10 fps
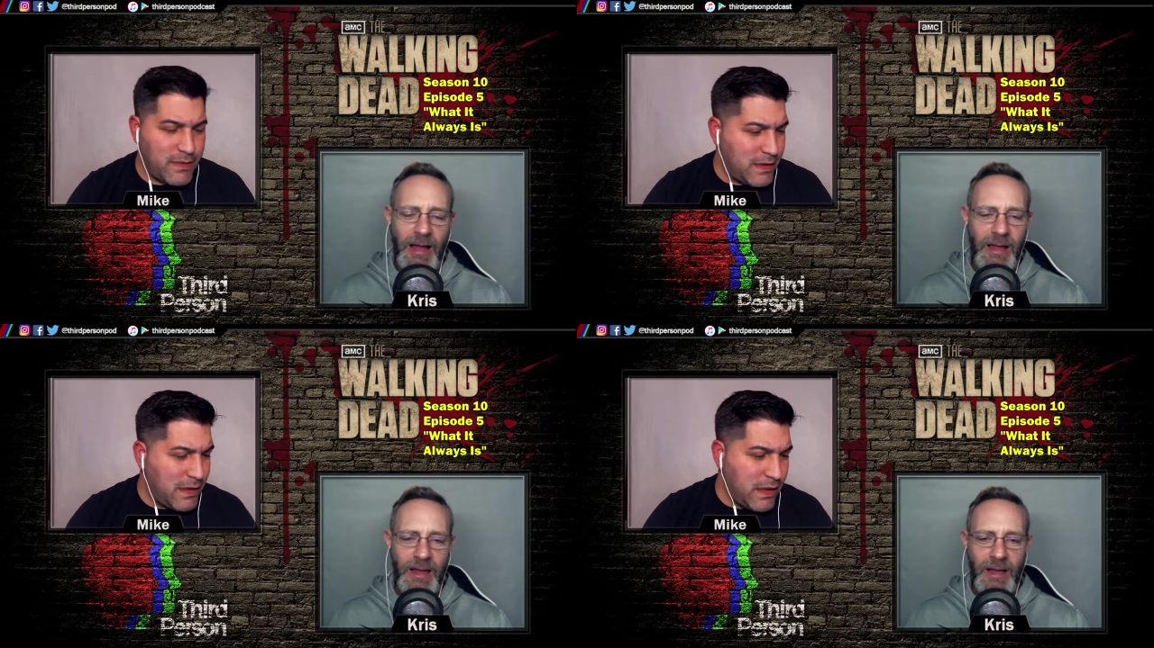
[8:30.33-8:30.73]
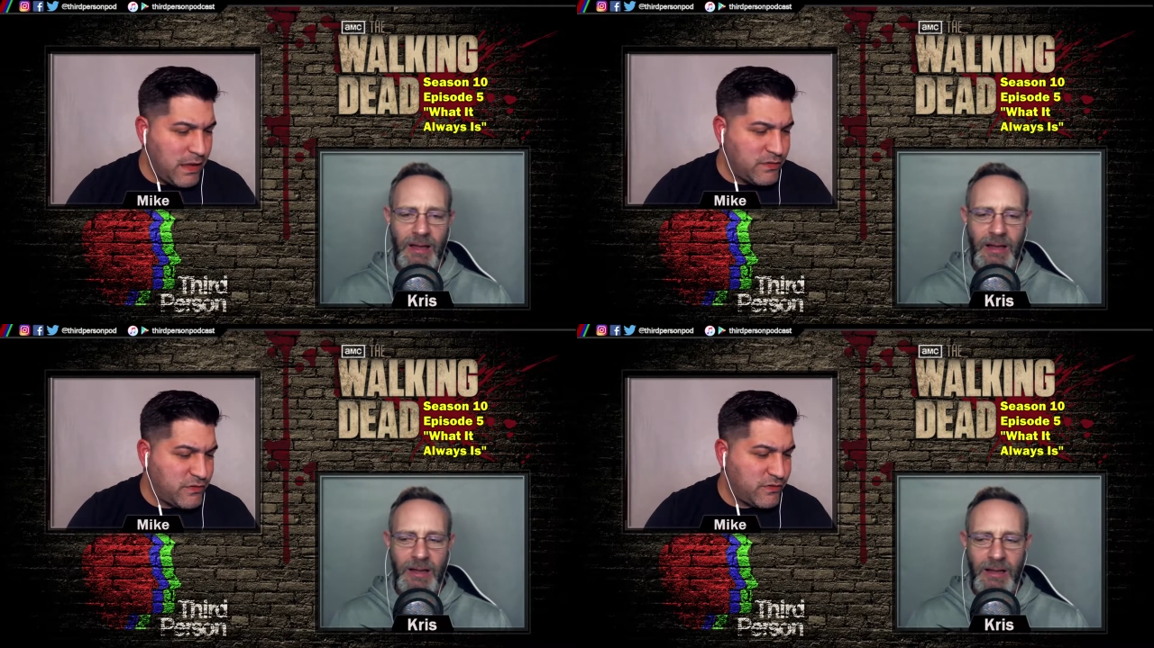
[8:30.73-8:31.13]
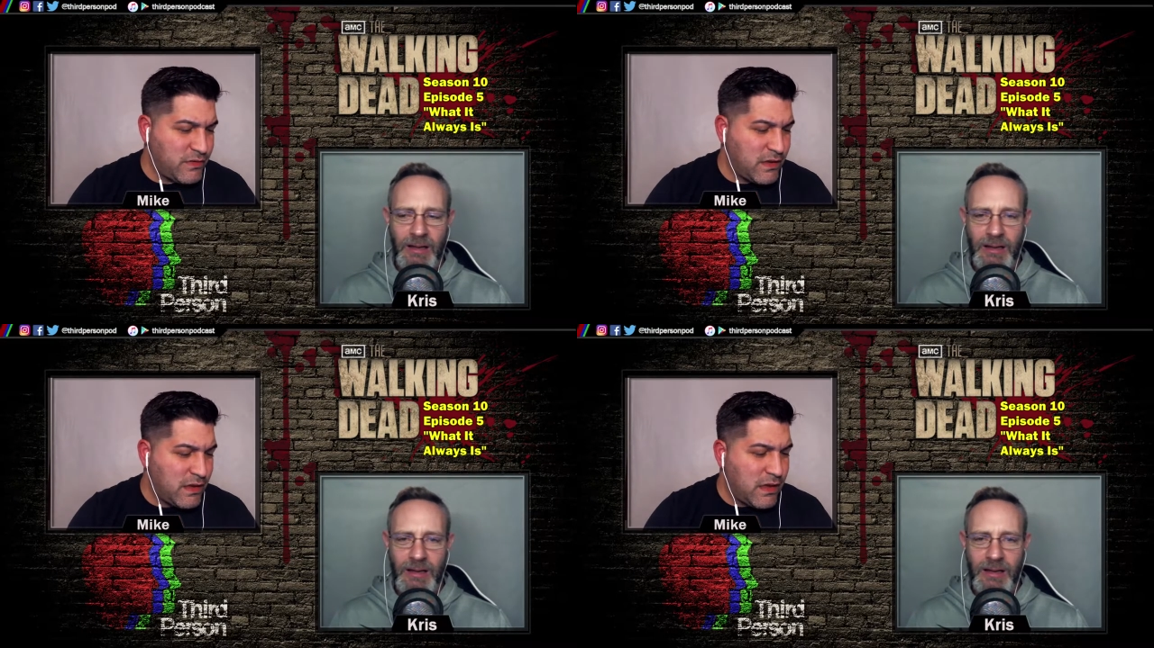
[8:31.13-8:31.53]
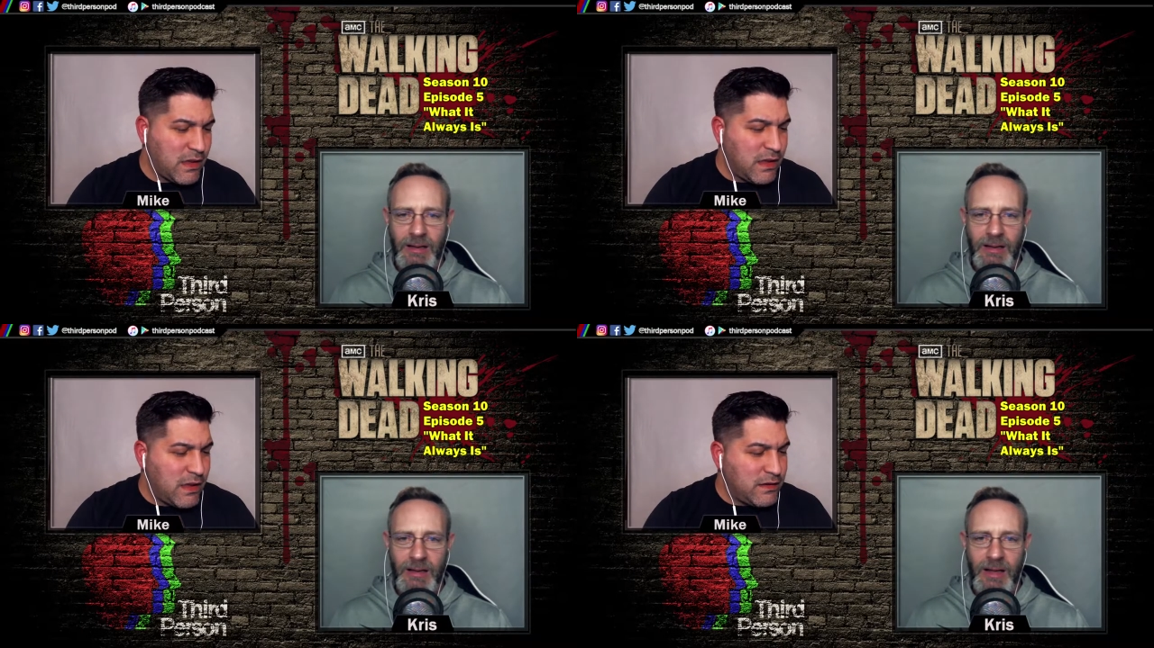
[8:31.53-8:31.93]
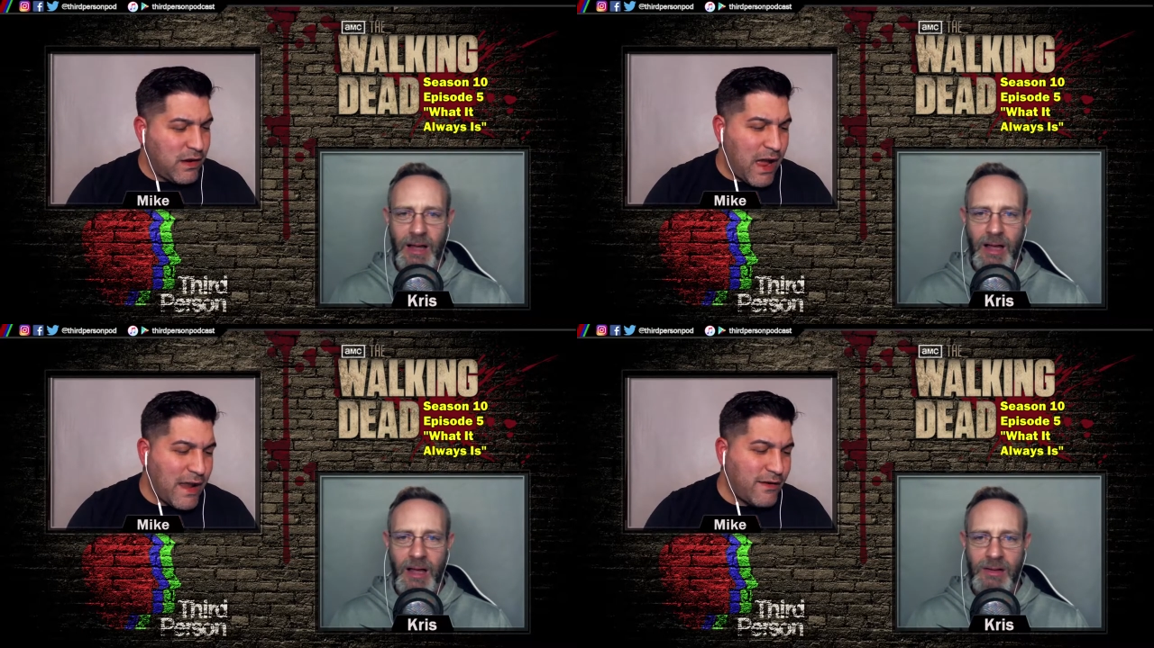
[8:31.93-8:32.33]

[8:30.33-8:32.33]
Speaker 1: it's you know, I don't know.